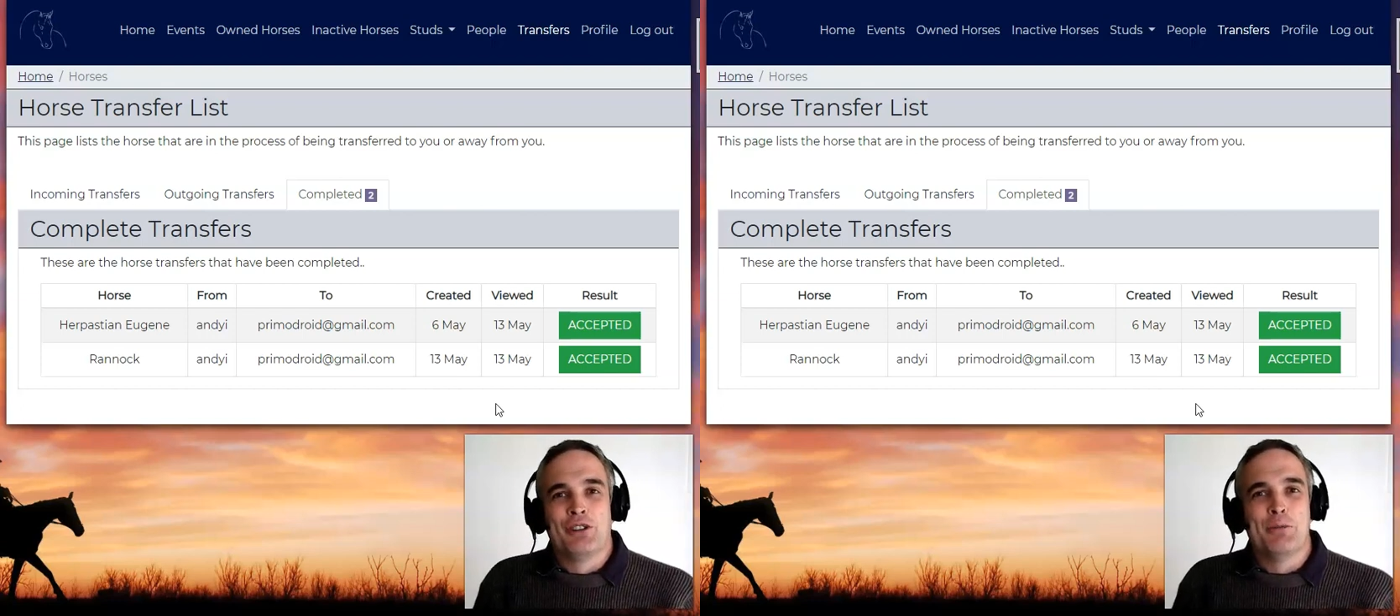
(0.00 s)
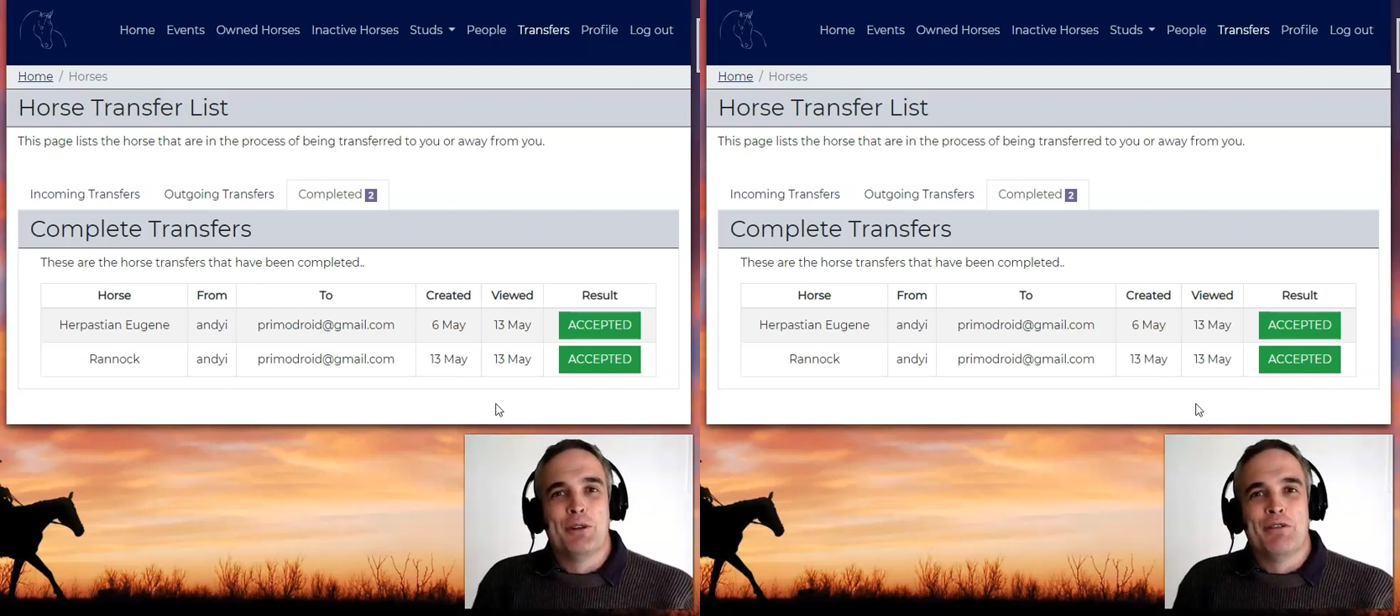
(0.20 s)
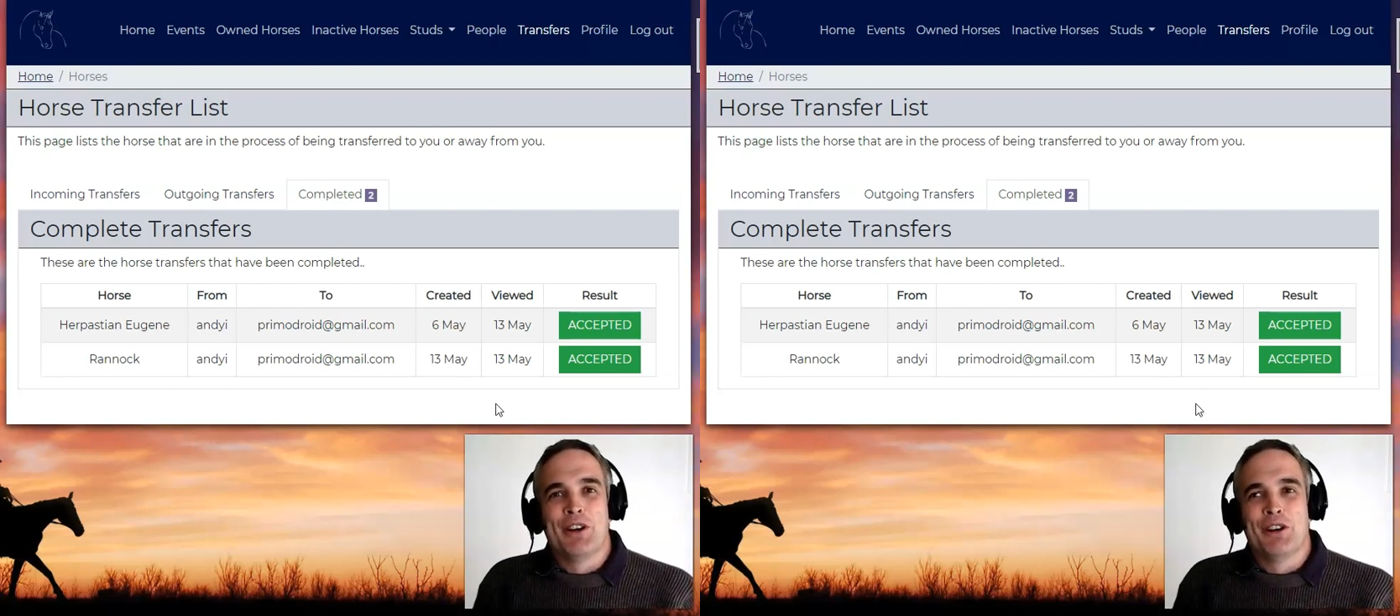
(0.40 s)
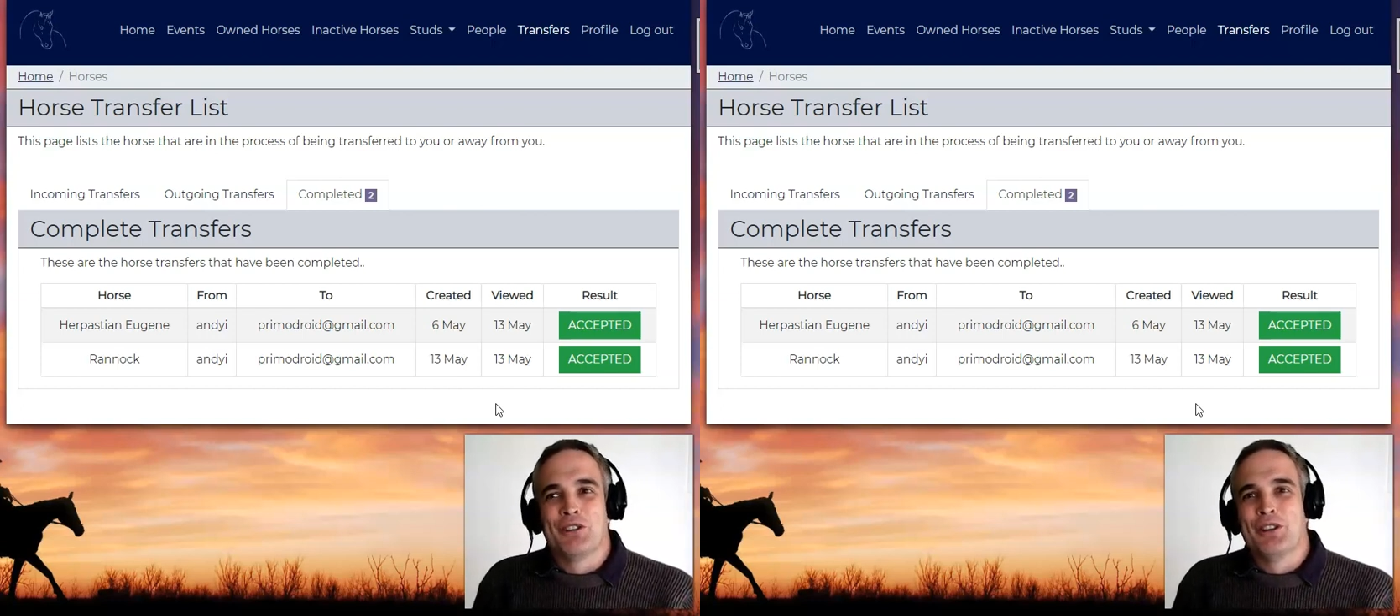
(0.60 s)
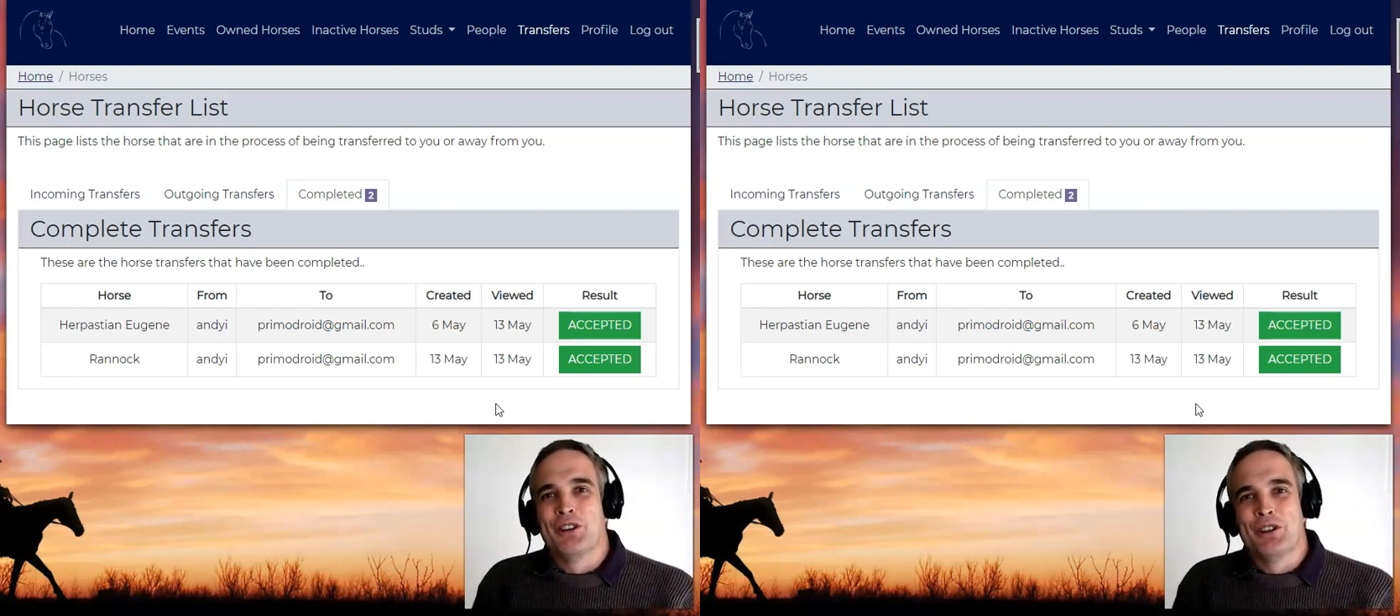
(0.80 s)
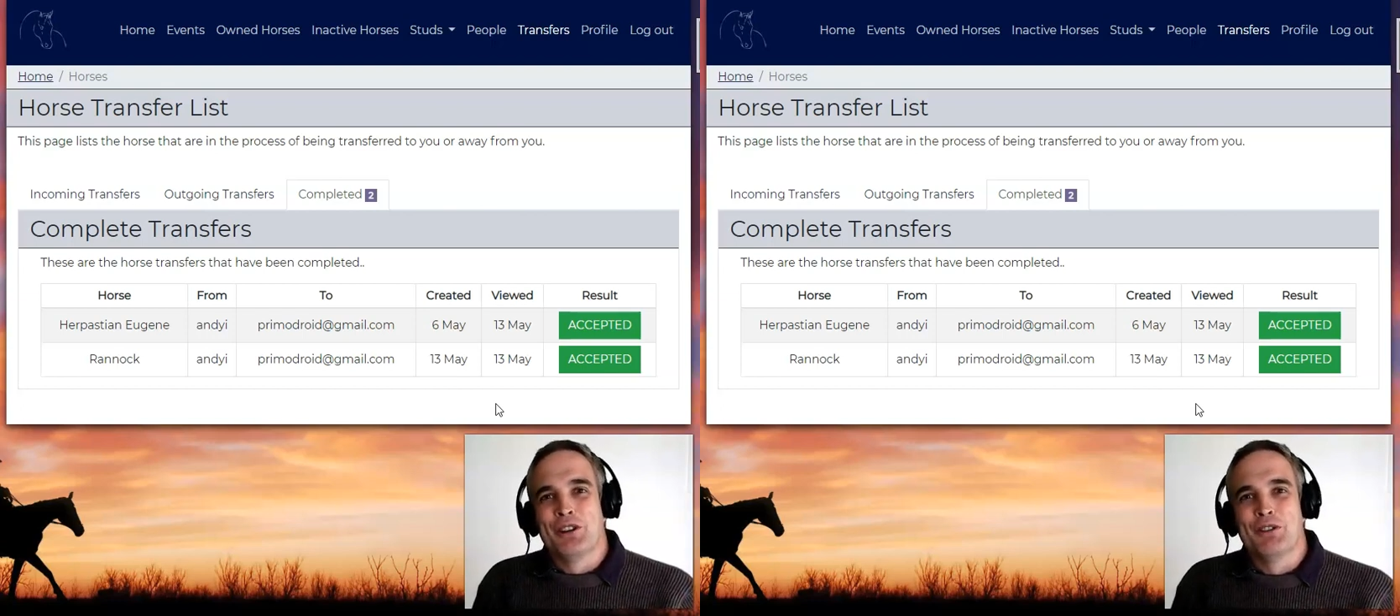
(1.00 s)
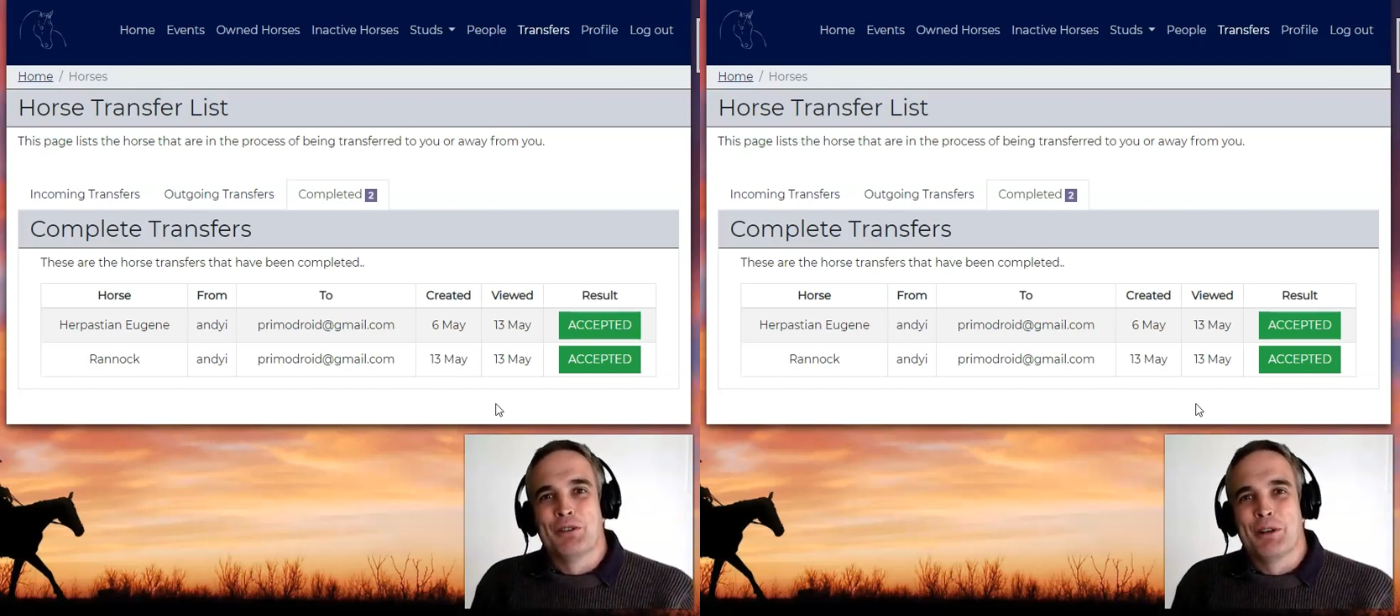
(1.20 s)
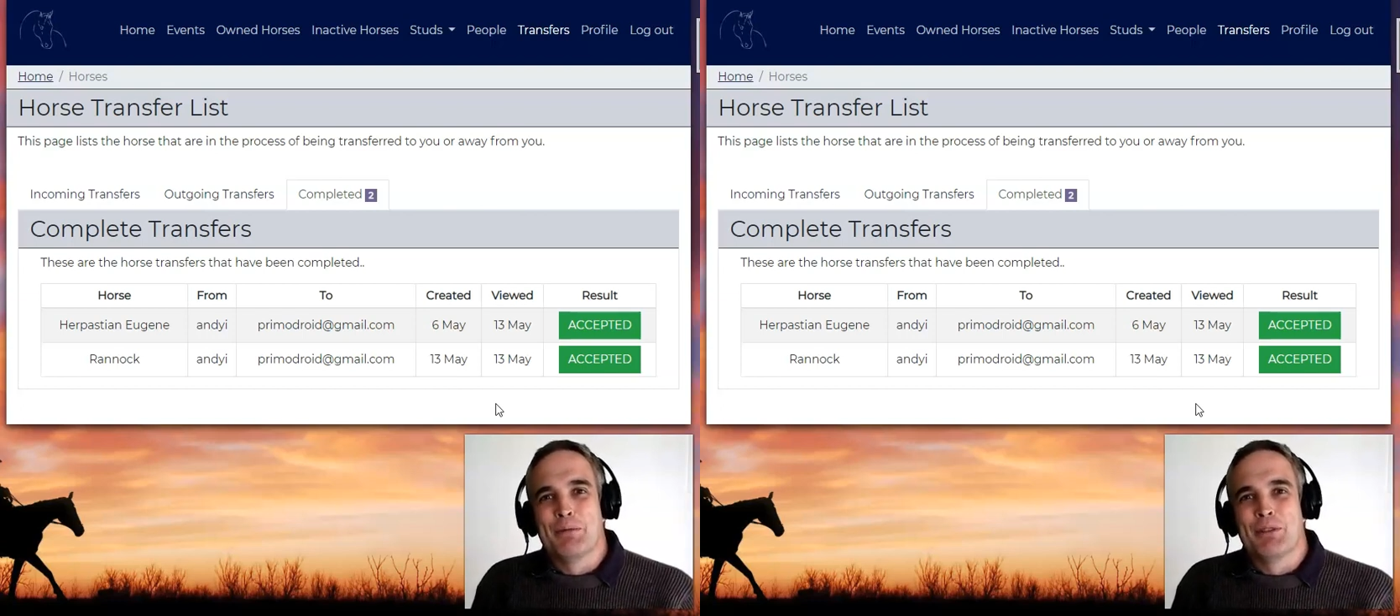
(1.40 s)
there'll be a voucher there to give you
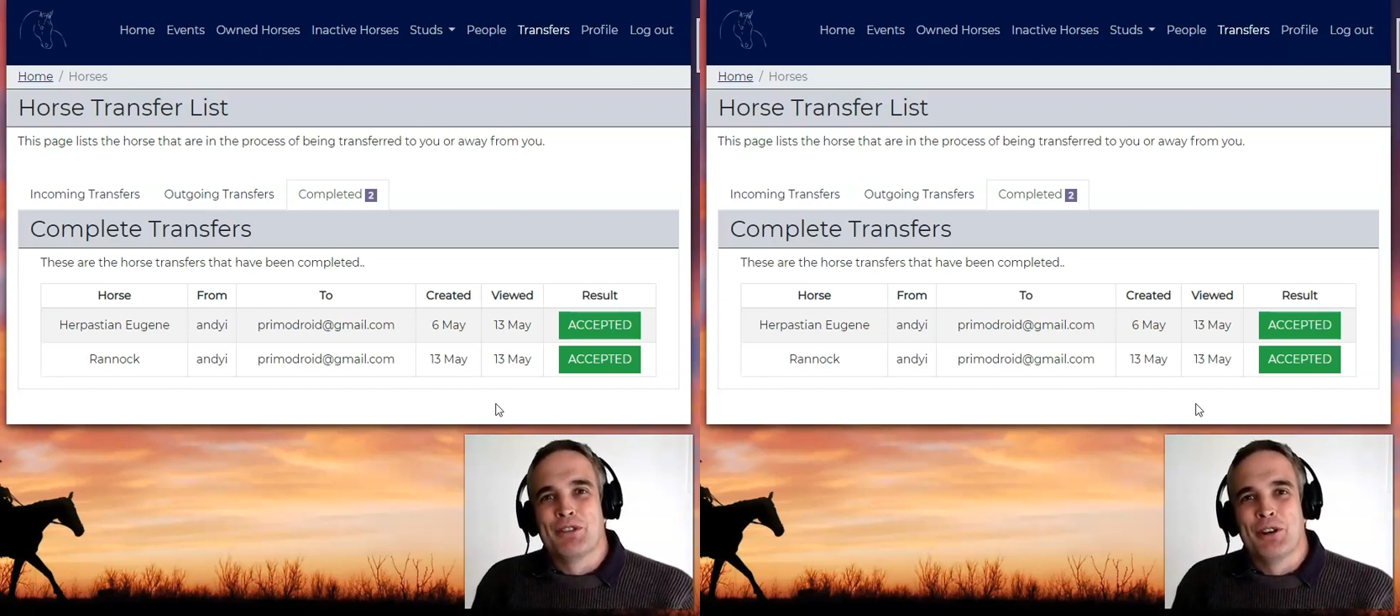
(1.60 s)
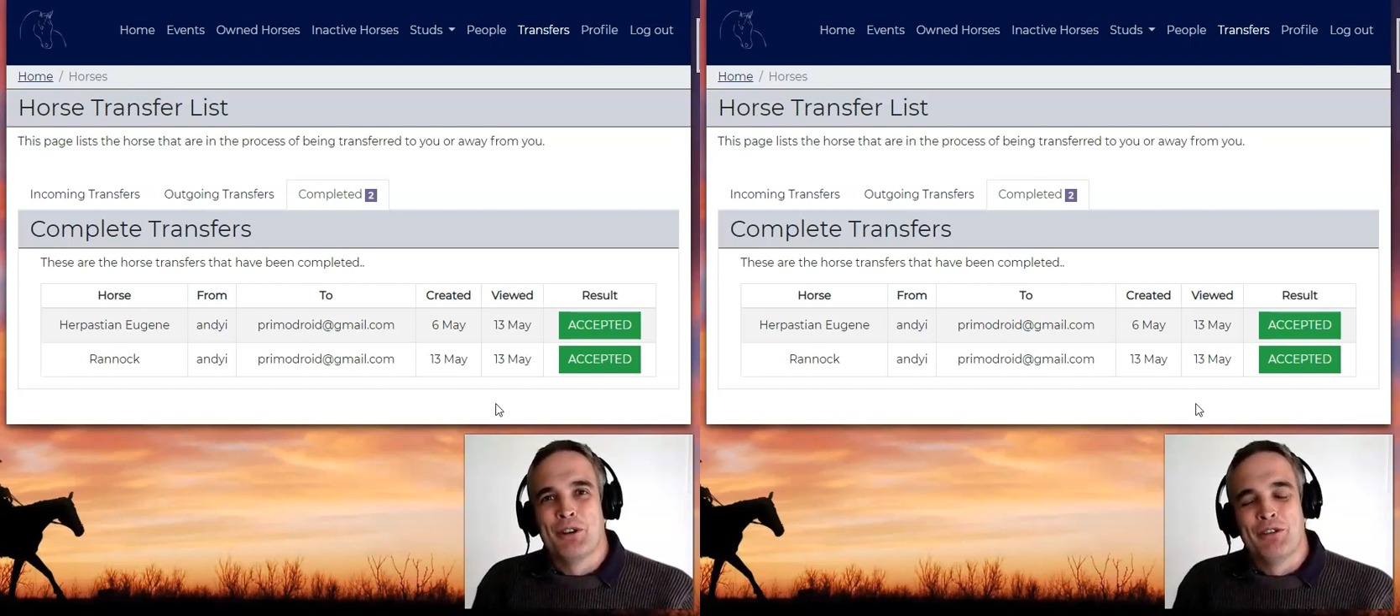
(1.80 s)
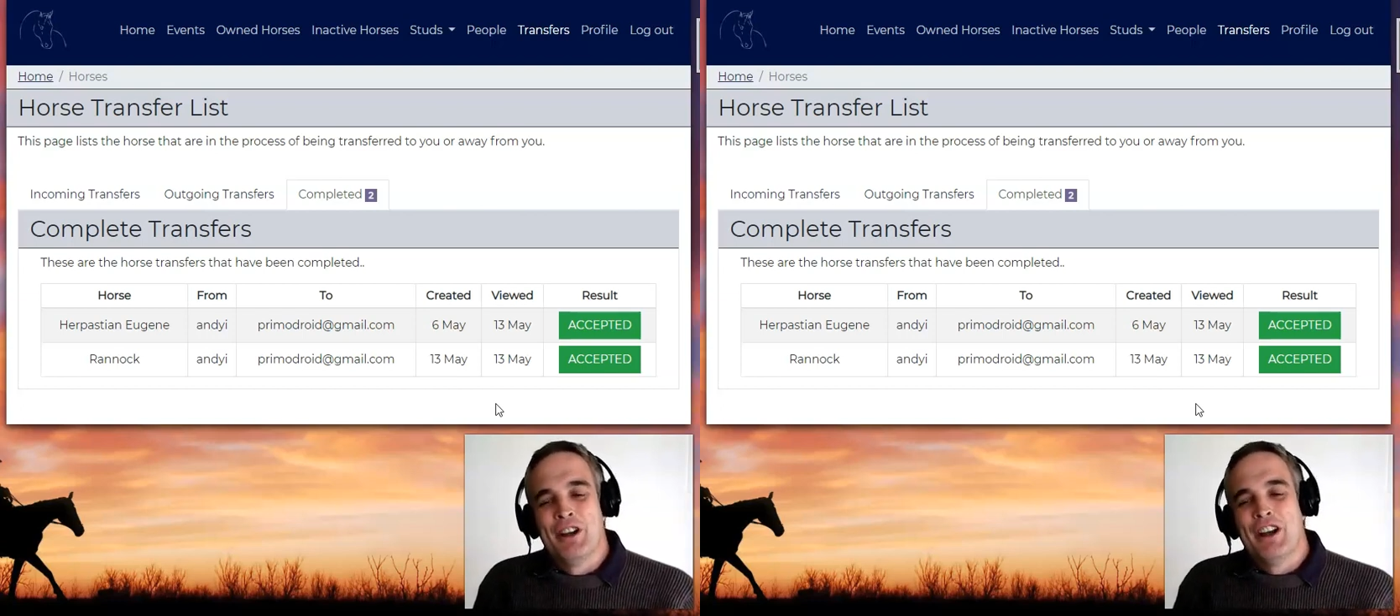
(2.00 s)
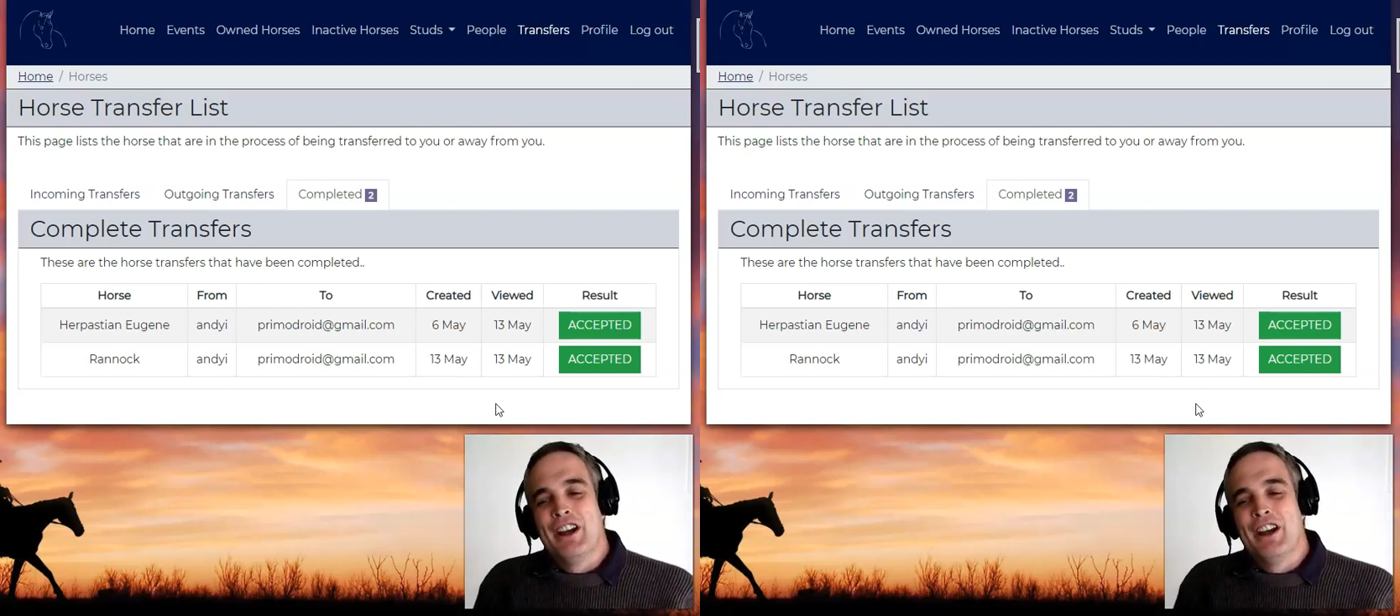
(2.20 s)
20% off,